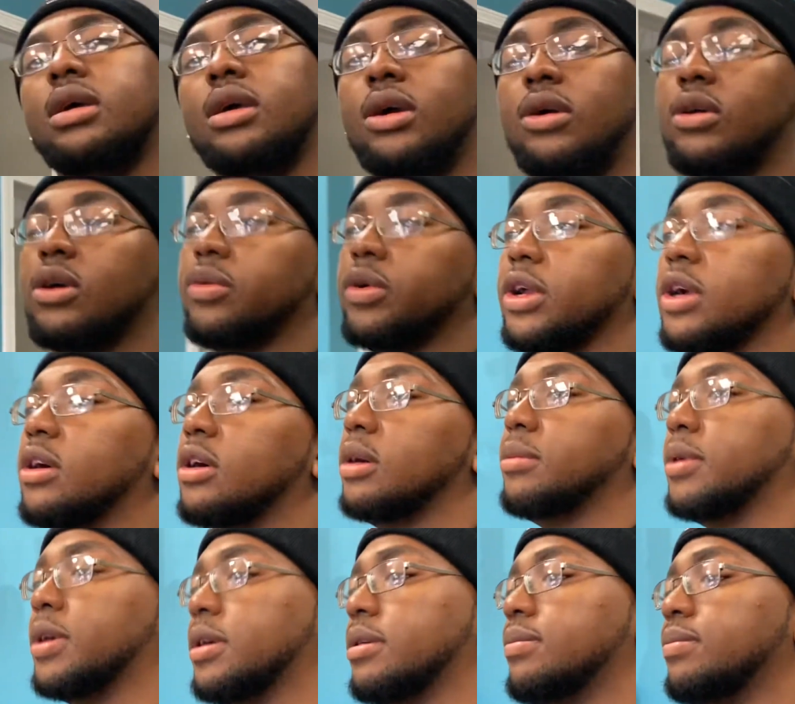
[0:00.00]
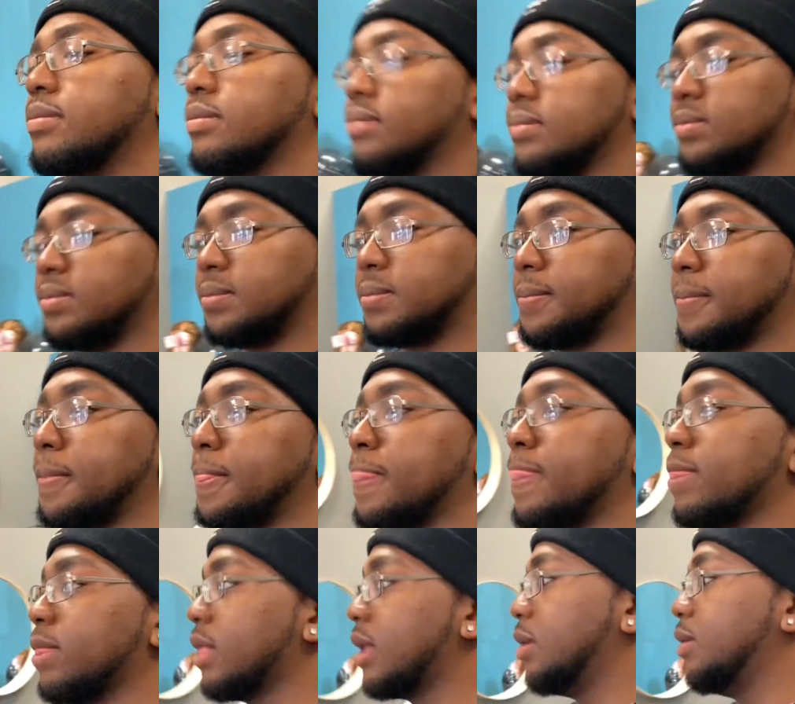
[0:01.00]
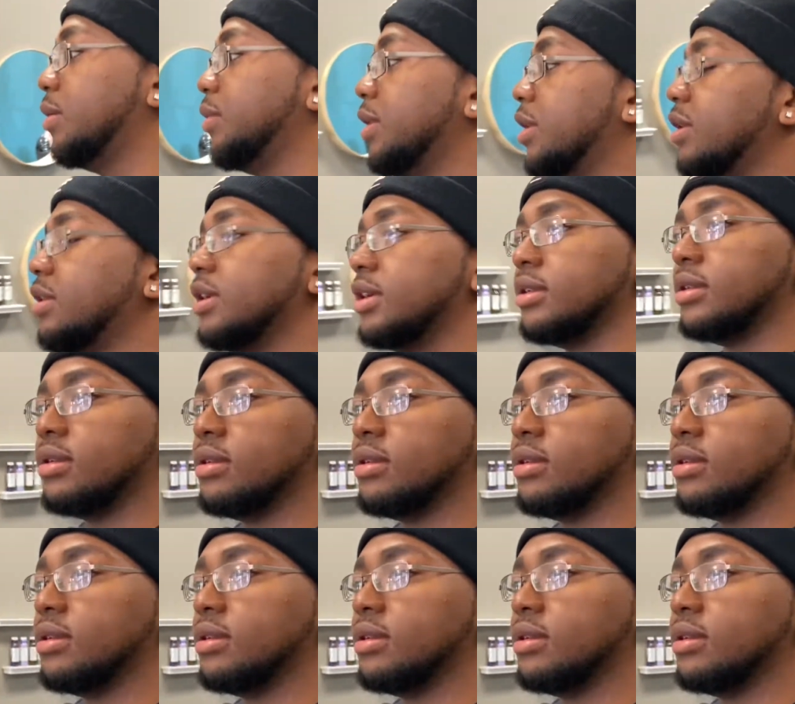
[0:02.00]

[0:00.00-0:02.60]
Where we going, bro? Where we going?